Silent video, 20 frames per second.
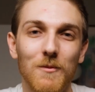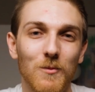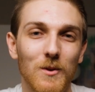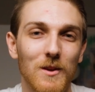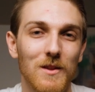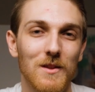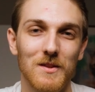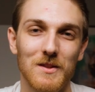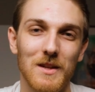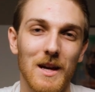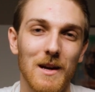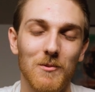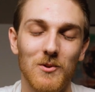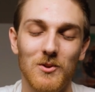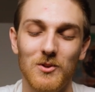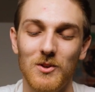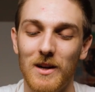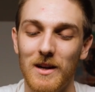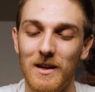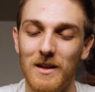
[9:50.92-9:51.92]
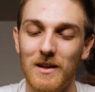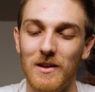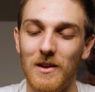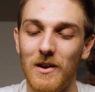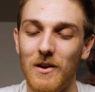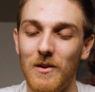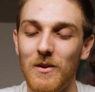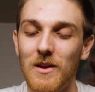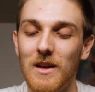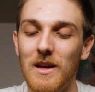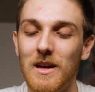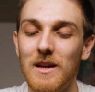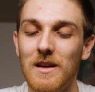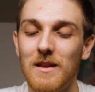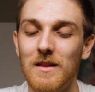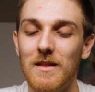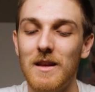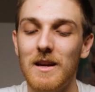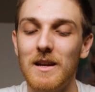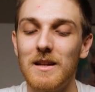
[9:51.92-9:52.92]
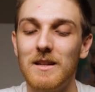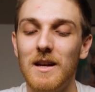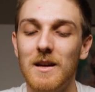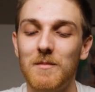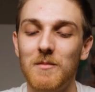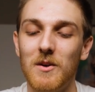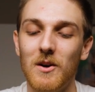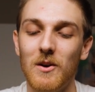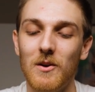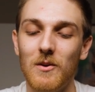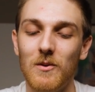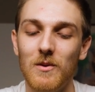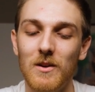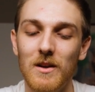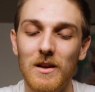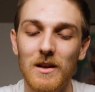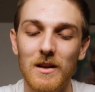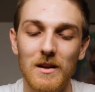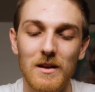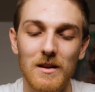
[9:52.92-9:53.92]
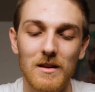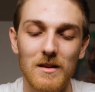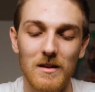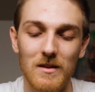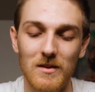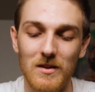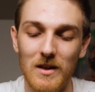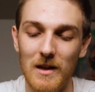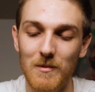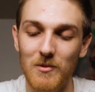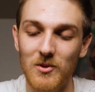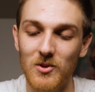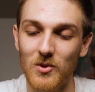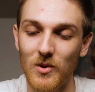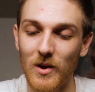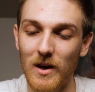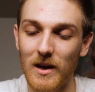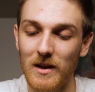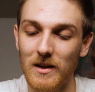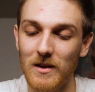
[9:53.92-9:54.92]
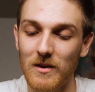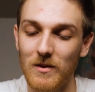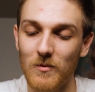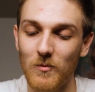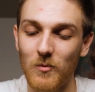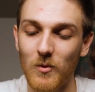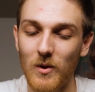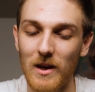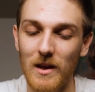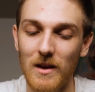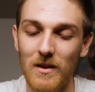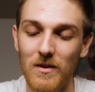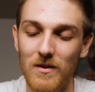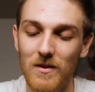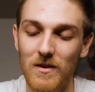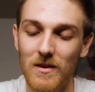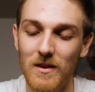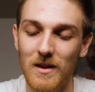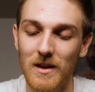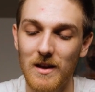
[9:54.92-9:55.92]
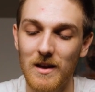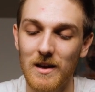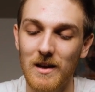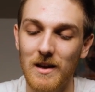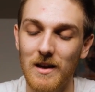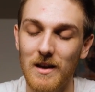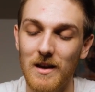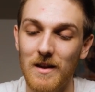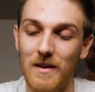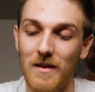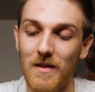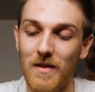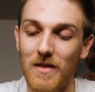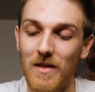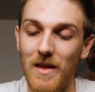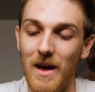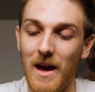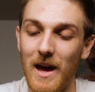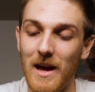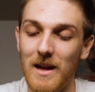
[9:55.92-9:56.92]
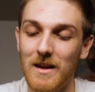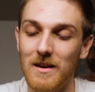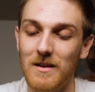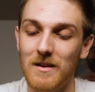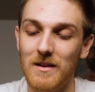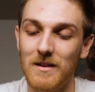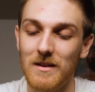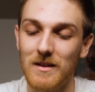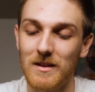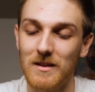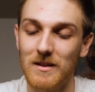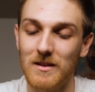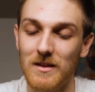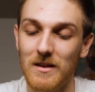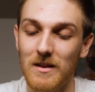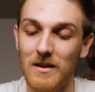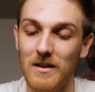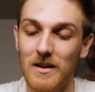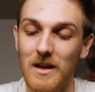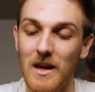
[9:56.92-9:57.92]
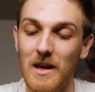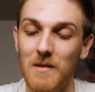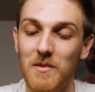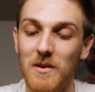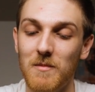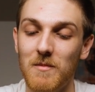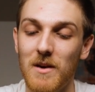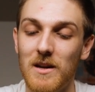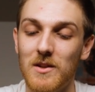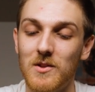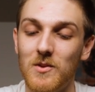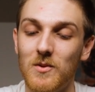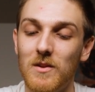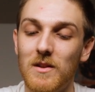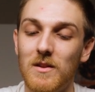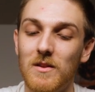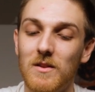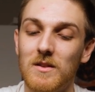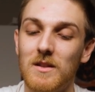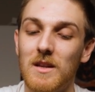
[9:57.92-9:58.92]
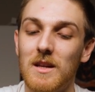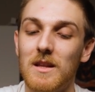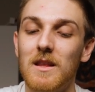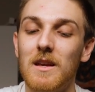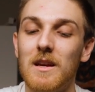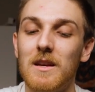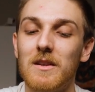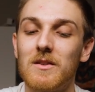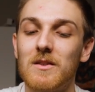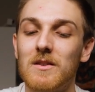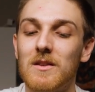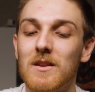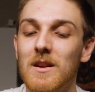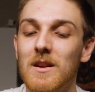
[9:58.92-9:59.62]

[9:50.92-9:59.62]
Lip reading: with the Cybertruck, you know. They demo the Cybertruck with that camping module that looks like this.